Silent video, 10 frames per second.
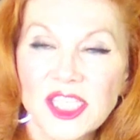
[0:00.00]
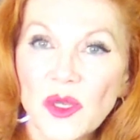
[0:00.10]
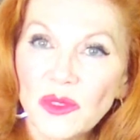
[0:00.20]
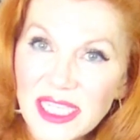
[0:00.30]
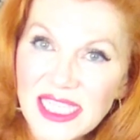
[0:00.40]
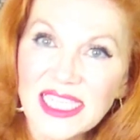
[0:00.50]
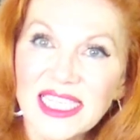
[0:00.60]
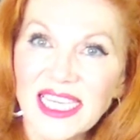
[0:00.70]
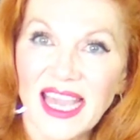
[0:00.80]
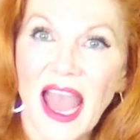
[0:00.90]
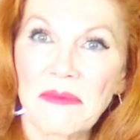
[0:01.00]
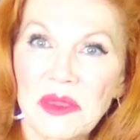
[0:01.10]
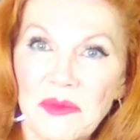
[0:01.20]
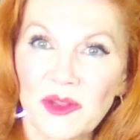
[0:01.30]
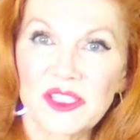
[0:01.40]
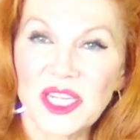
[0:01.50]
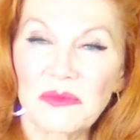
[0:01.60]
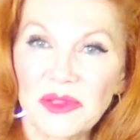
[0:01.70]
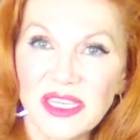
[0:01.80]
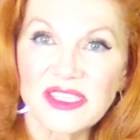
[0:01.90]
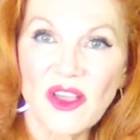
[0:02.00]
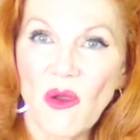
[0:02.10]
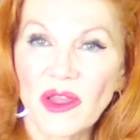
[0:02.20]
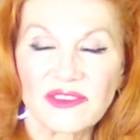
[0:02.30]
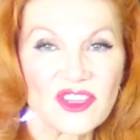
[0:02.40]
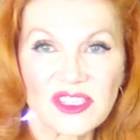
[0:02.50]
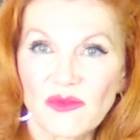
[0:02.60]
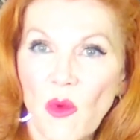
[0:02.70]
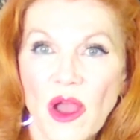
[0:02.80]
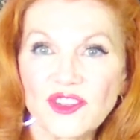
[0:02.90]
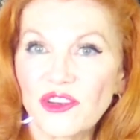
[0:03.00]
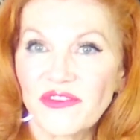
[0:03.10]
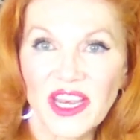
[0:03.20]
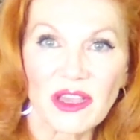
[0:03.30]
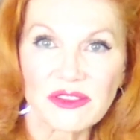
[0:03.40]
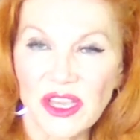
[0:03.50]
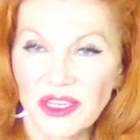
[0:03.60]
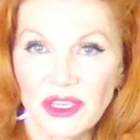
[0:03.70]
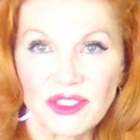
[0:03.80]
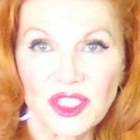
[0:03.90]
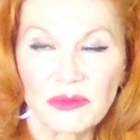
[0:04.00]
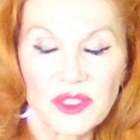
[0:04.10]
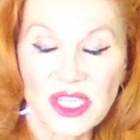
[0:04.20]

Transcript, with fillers: So listen to Gabby Bernstein. Please go and just watch her videos on YouTube.